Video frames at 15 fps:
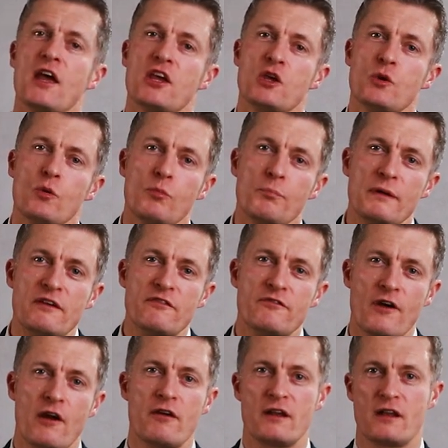you will be
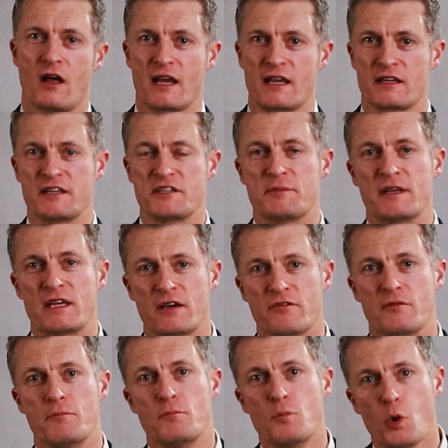very likely to be
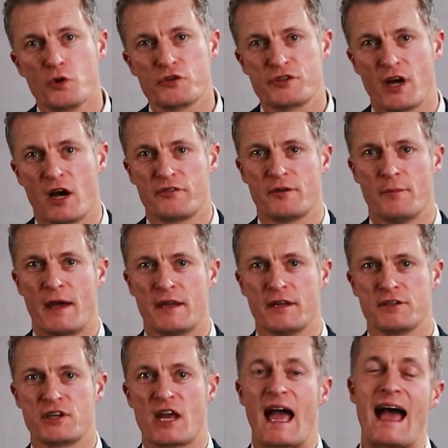given more staff to
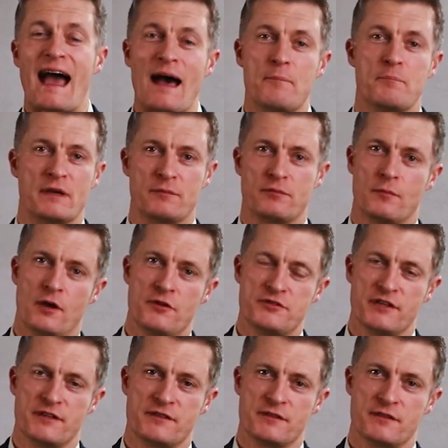manage and be
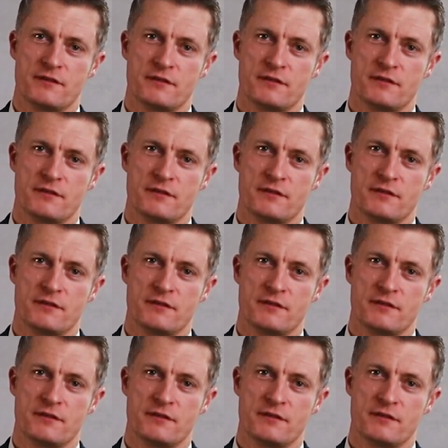promoted.